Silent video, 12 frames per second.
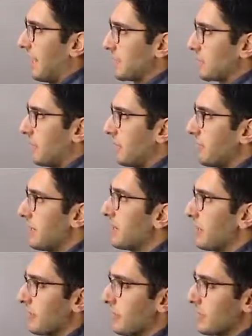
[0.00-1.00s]
And so what we
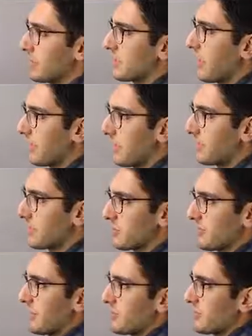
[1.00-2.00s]
mean when we talk about these
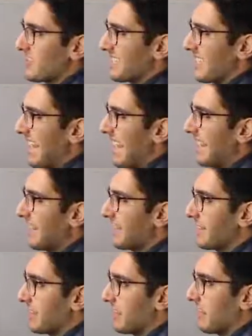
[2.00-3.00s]
credentials is
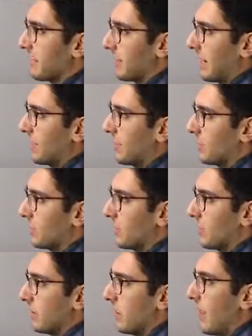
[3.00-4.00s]
anything that might grant
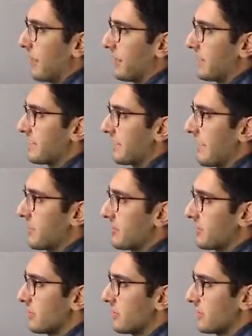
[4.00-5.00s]
you
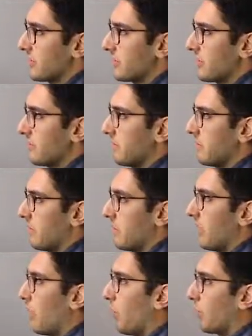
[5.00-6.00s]
authentication to a system
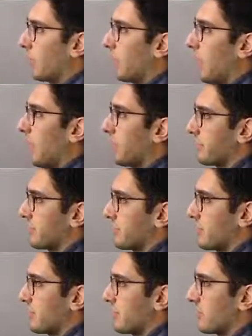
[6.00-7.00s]
or
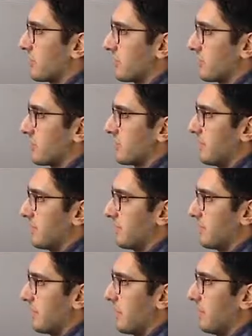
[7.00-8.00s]
authorization to a system,
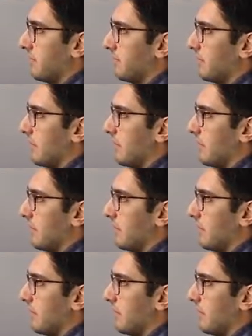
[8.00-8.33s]
right?